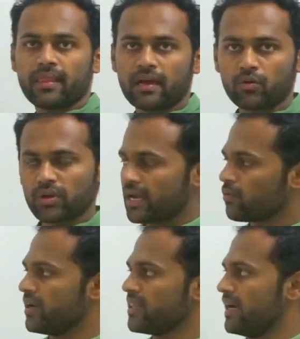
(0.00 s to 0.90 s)
How to
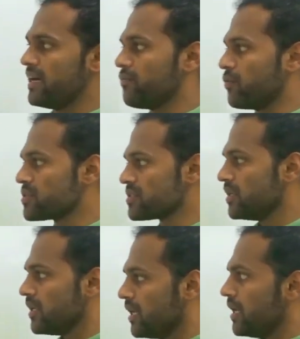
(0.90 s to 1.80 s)
calculate the net force?
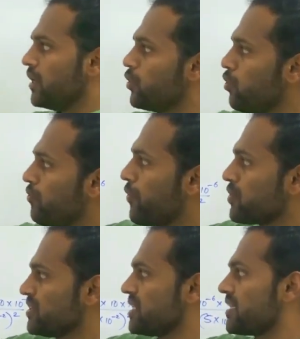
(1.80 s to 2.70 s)
Two
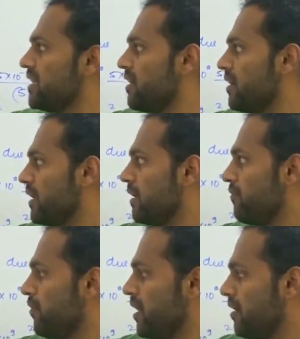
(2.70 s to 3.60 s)
forces are there,
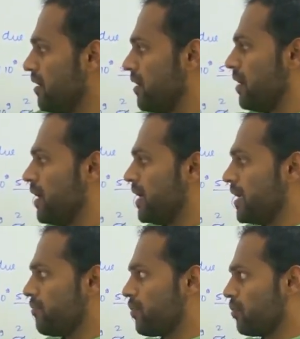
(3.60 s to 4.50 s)
F1 and
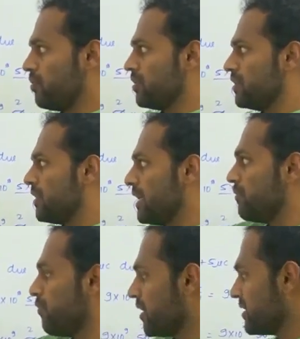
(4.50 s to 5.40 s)
F2.
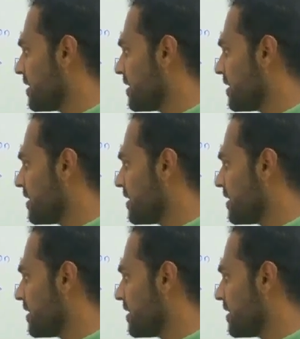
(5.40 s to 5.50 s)
F1 is